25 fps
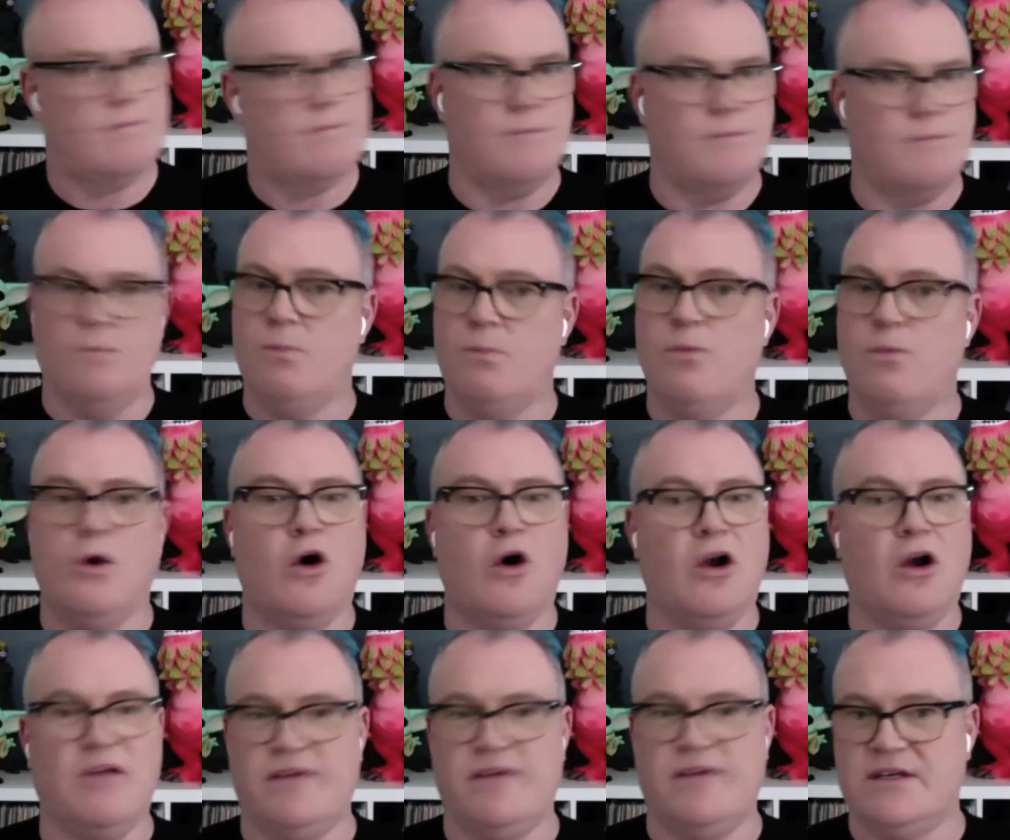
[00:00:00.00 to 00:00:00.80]
All of
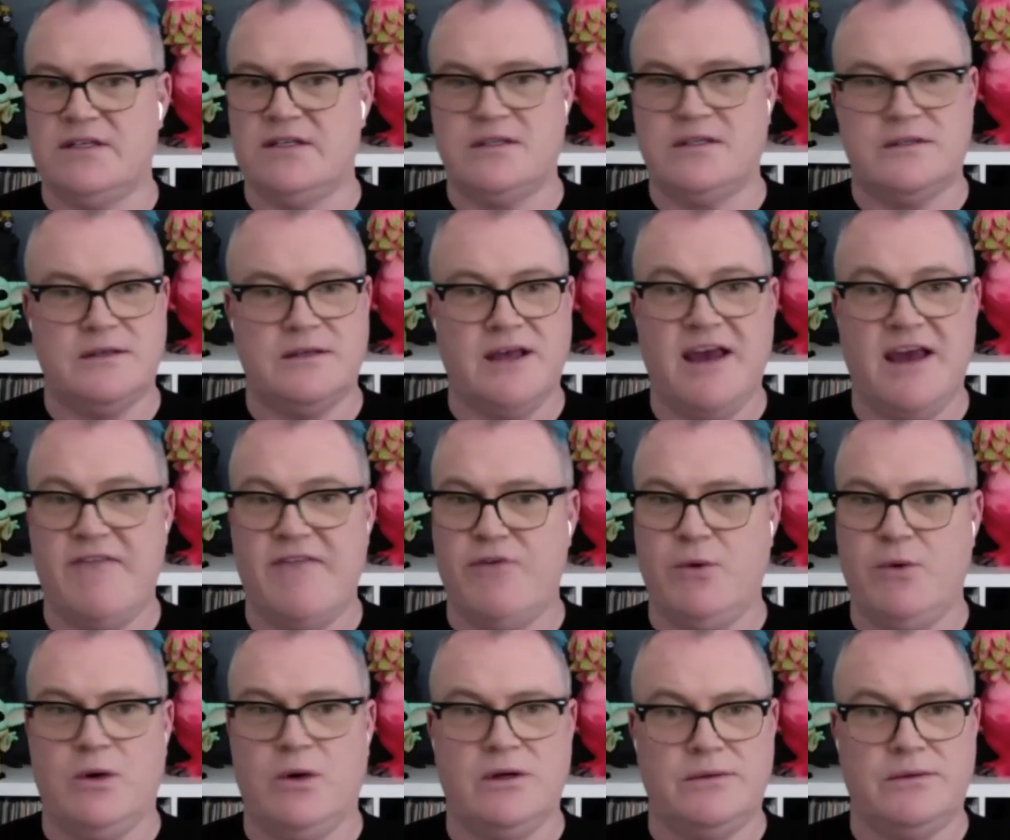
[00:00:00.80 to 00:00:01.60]
us,
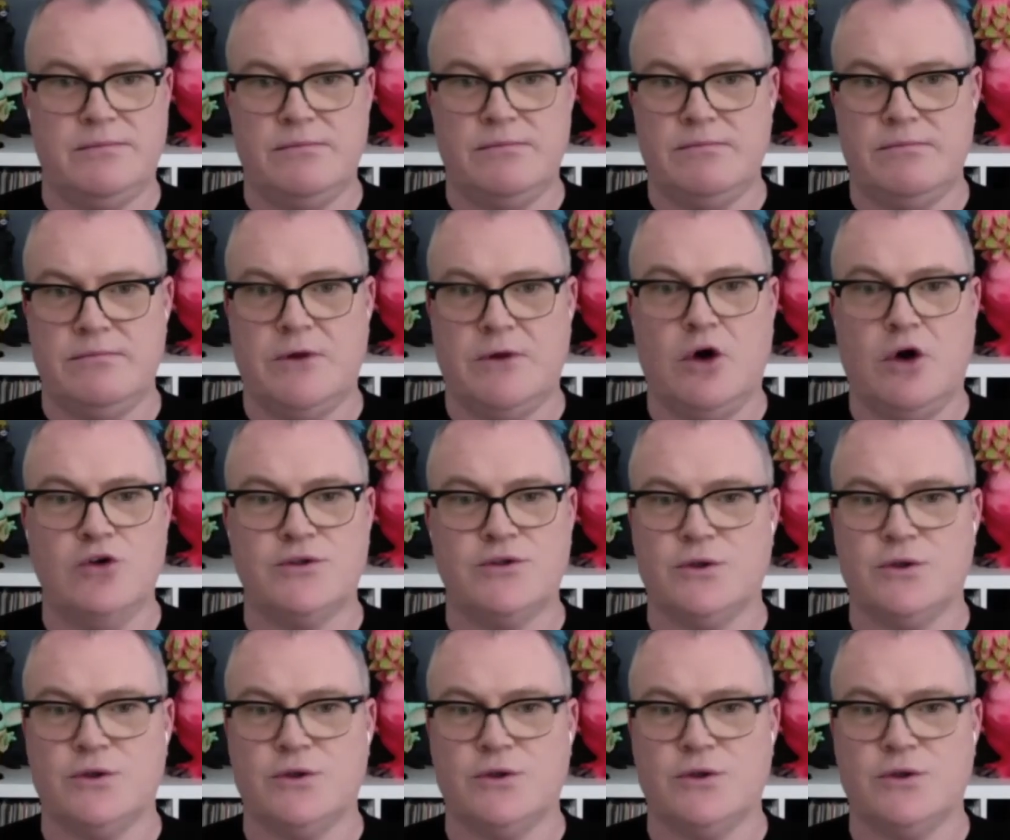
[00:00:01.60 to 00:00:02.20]
everyone, whole school.